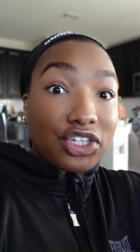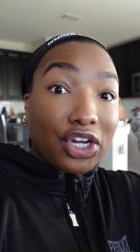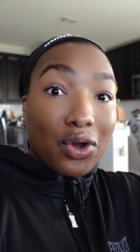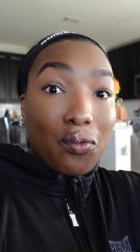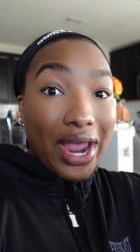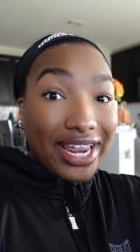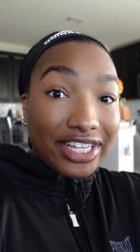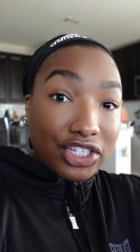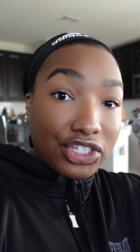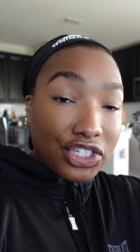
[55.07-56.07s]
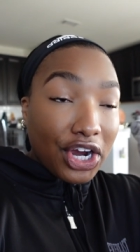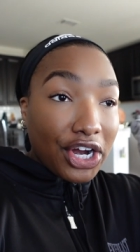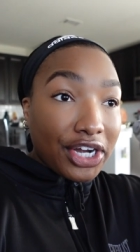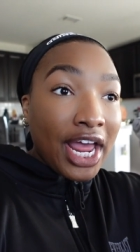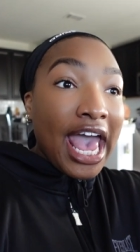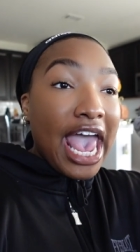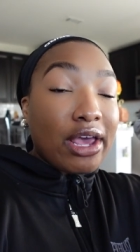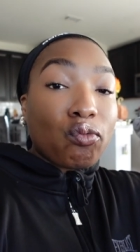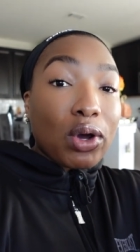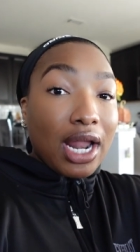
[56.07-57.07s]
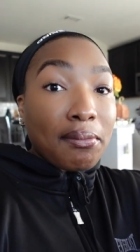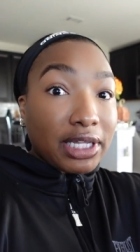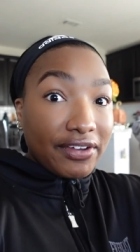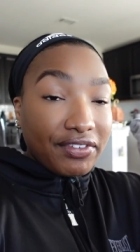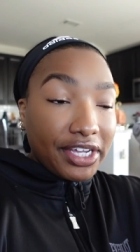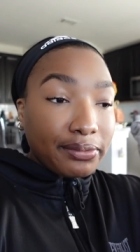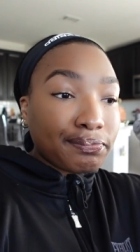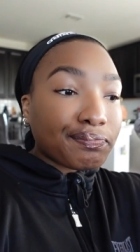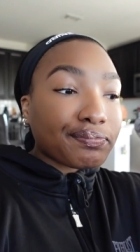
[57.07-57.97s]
you know, weight is concerned and what I'm lifting